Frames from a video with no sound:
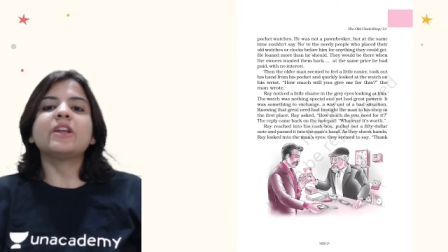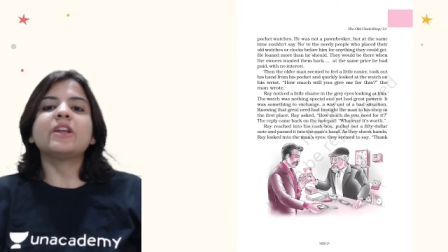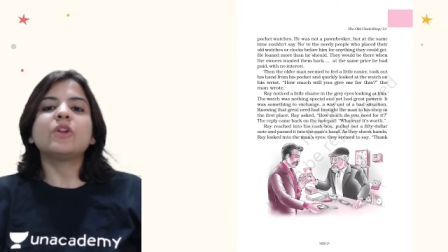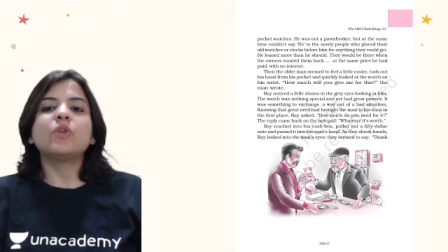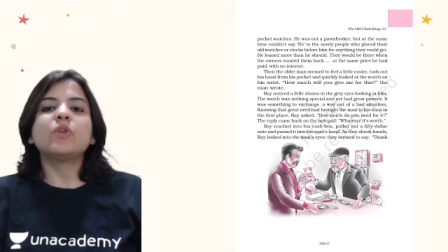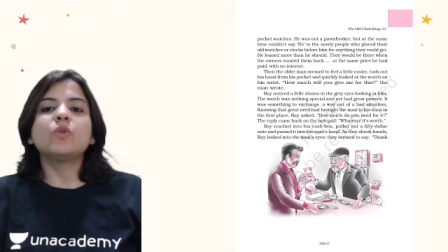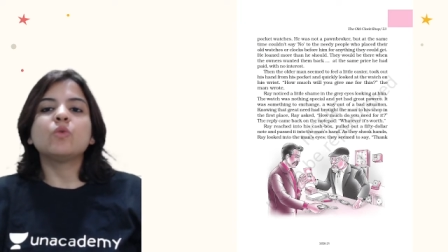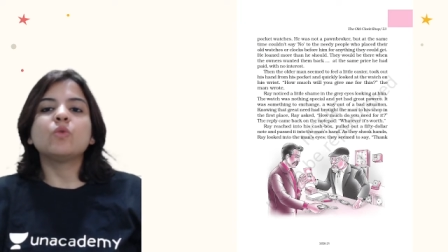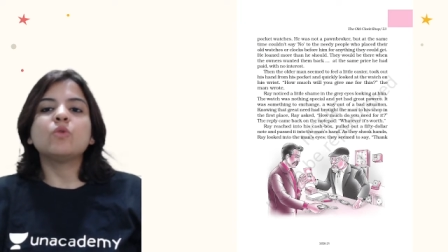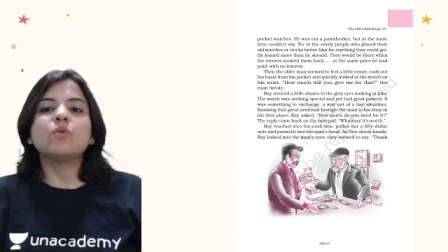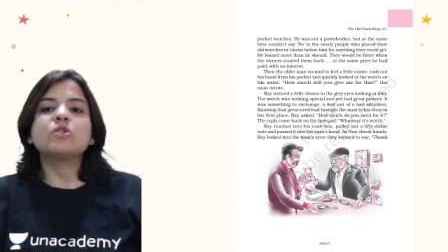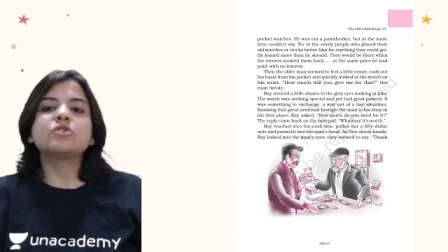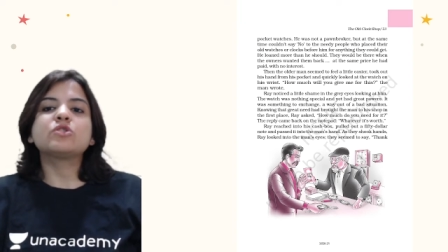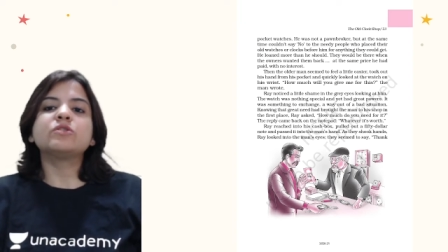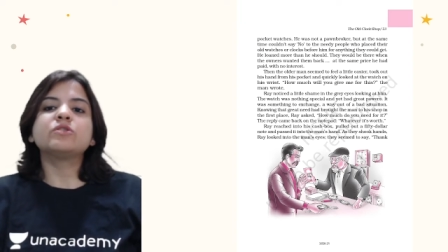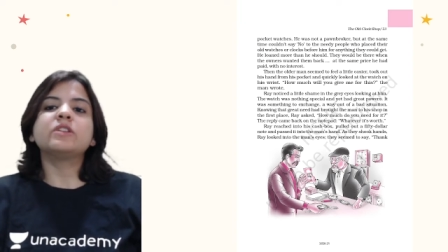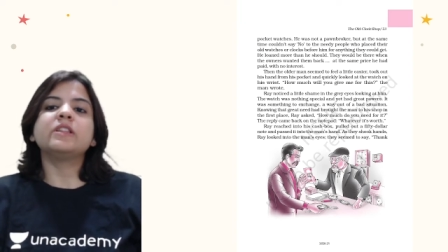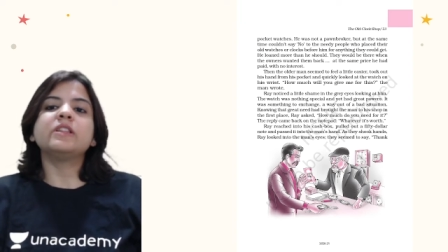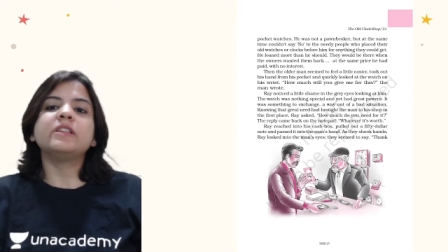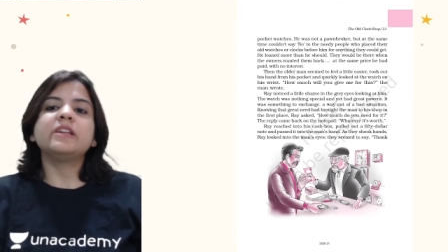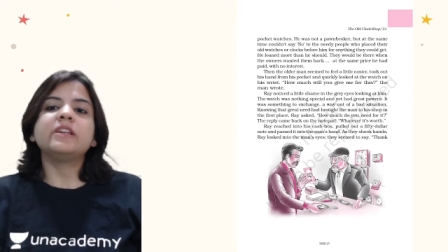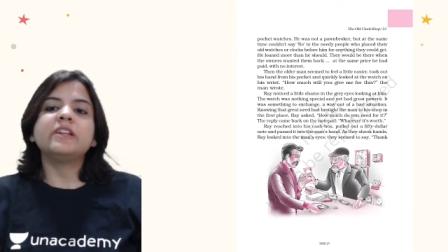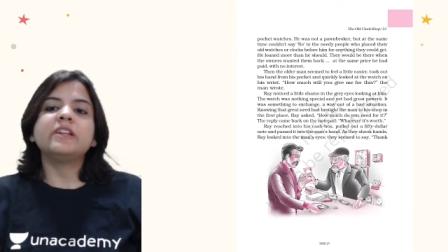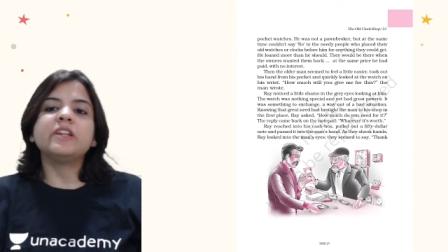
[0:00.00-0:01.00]
no to the
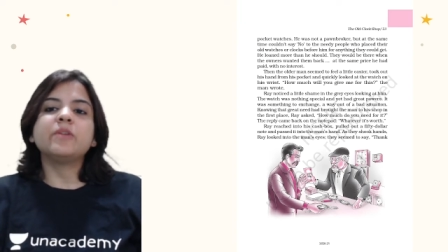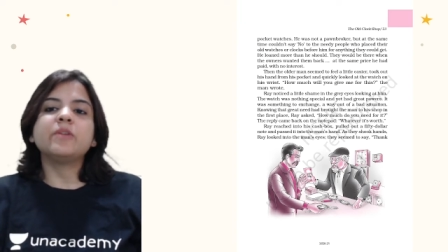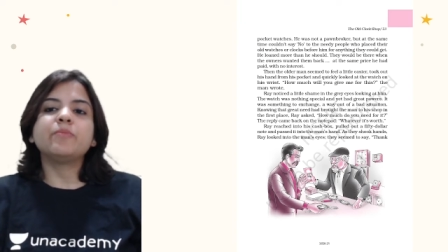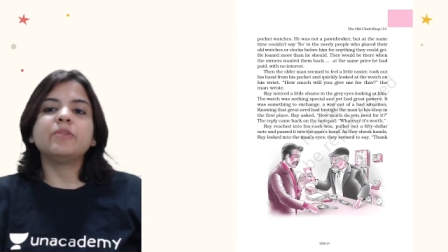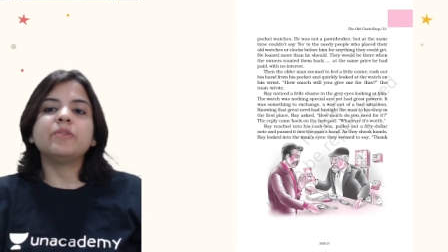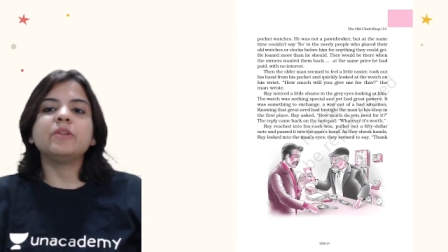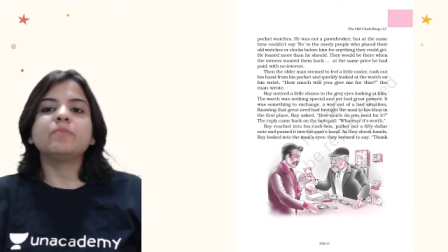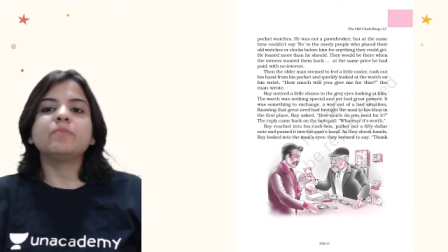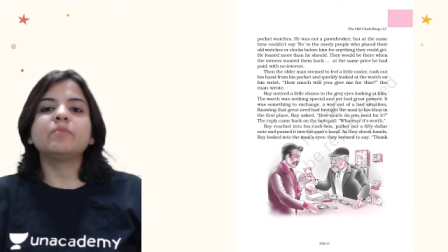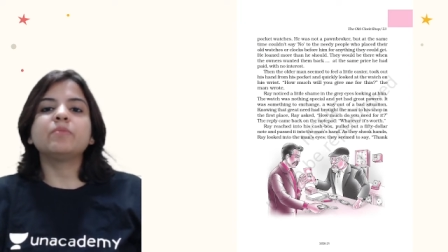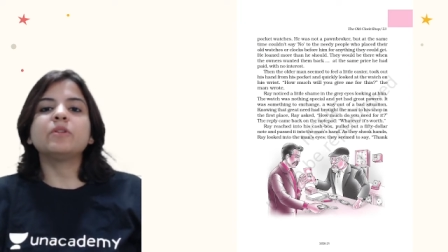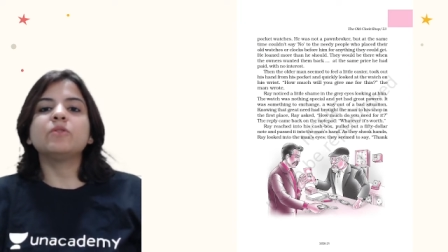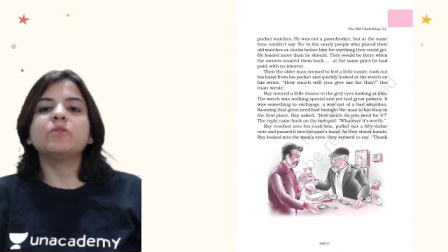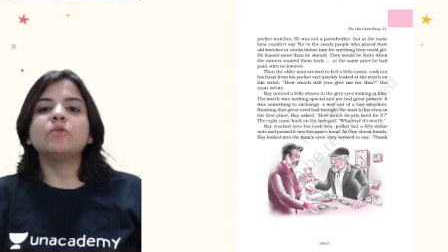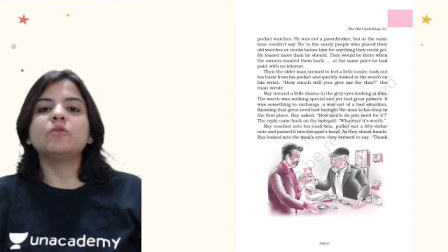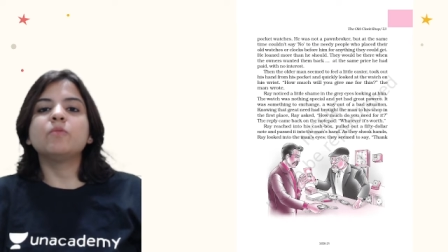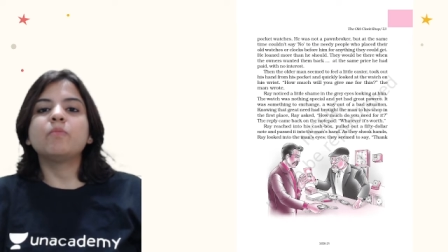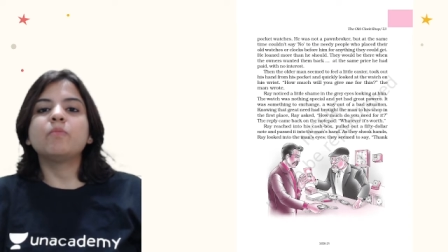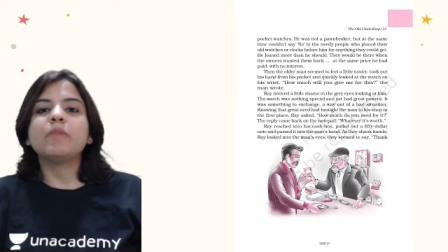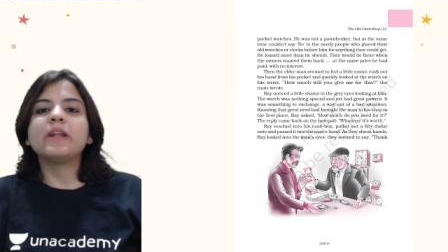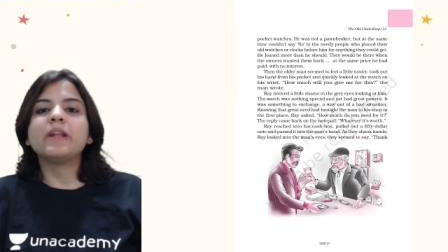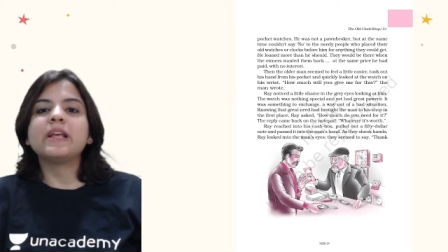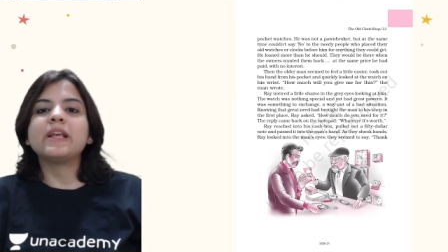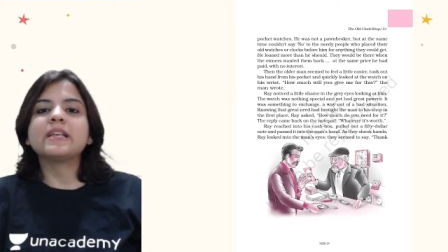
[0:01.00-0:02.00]
needy people who
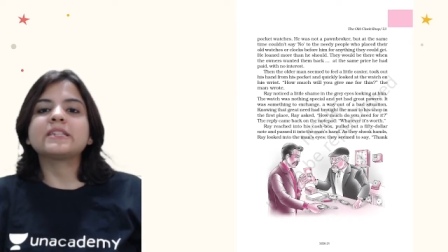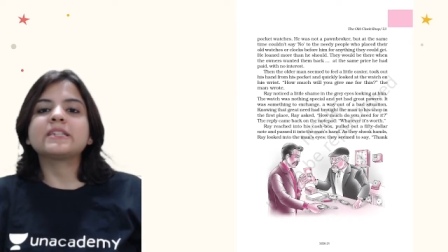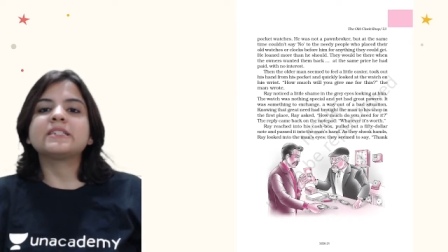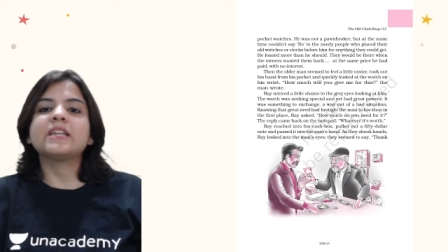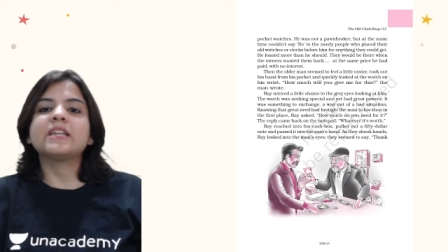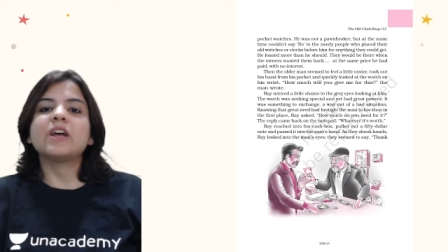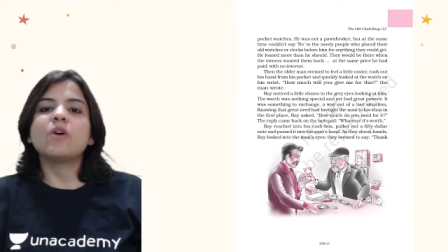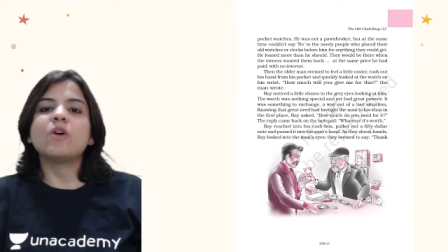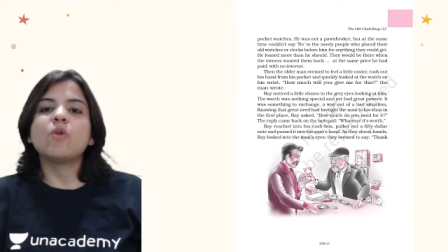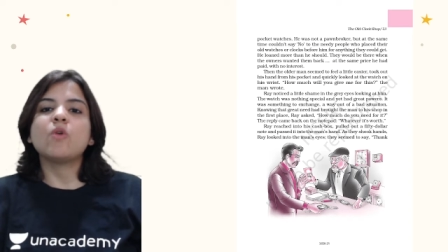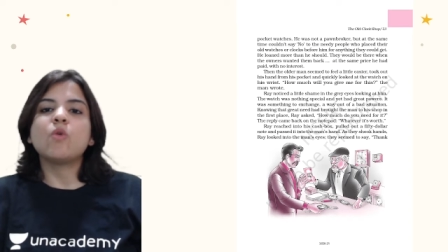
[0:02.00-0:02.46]
placed their